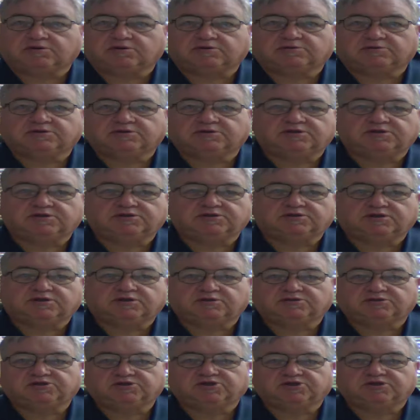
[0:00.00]
Christian
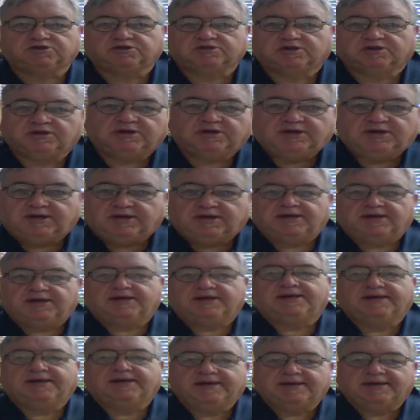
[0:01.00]
Church
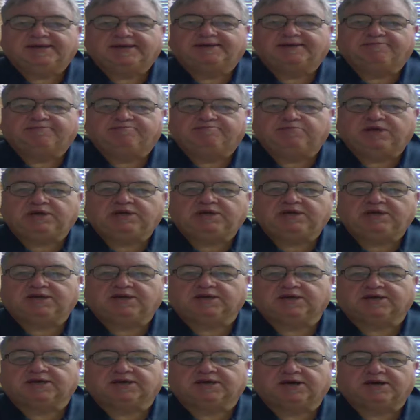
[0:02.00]

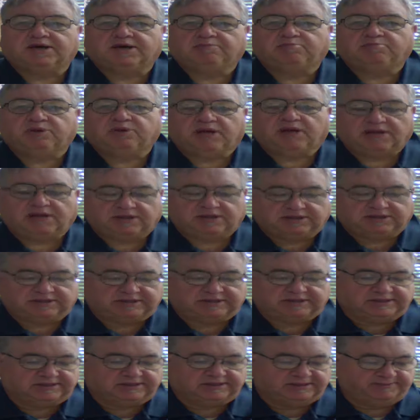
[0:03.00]
media
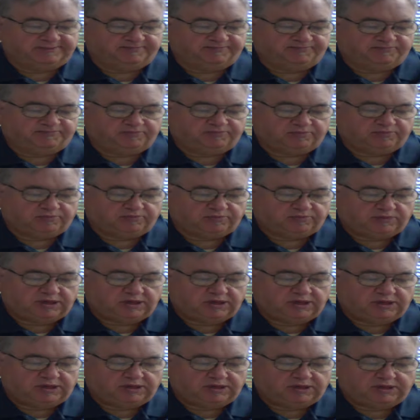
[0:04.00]
complex.
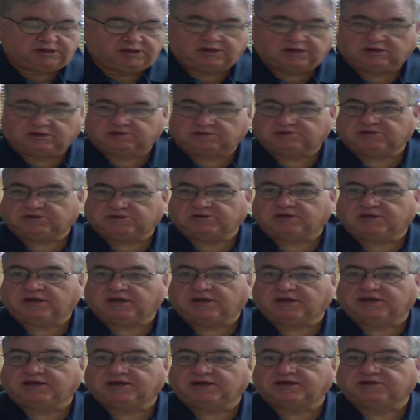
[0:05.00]
And sure
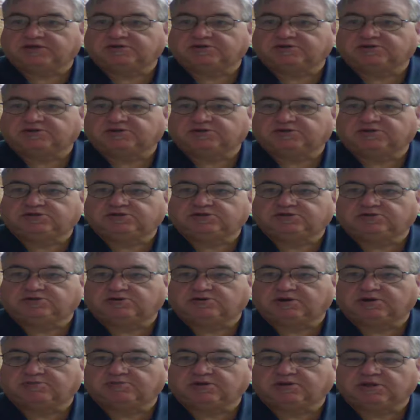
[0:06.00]
glad that you're
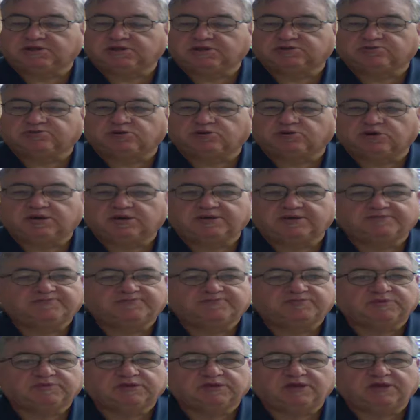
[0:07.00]
joining me this morning.
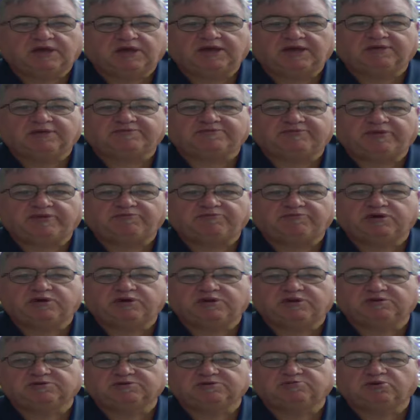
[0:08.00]
I've had one
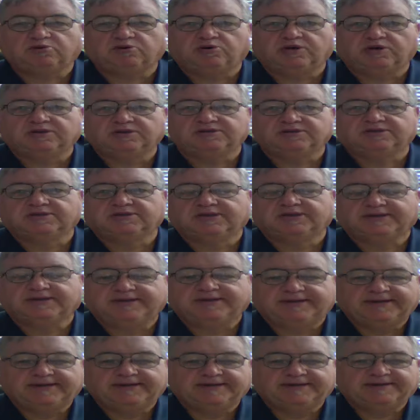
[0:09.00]
of those mornings
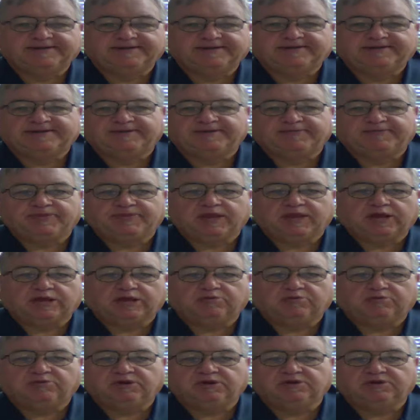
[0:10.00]

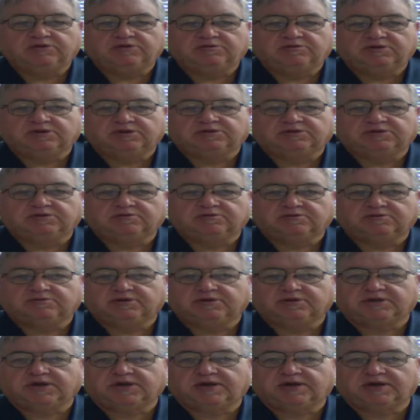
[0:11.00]
when you do this 2 or
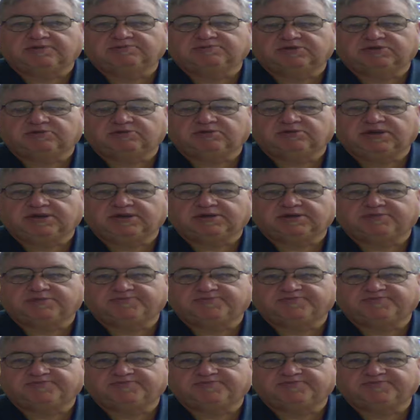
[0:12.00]
3 times a week.